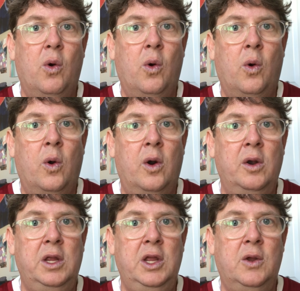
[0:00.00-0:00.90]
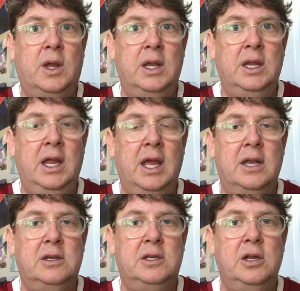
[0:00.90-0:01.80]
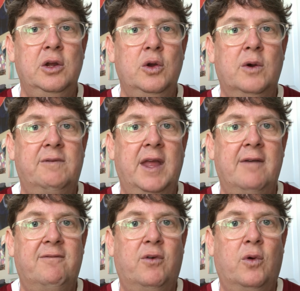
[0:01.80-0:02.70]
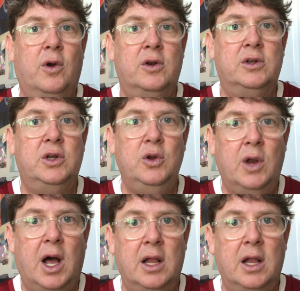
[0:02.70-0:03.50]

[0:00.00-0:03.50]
or you can get 2 of them for $2.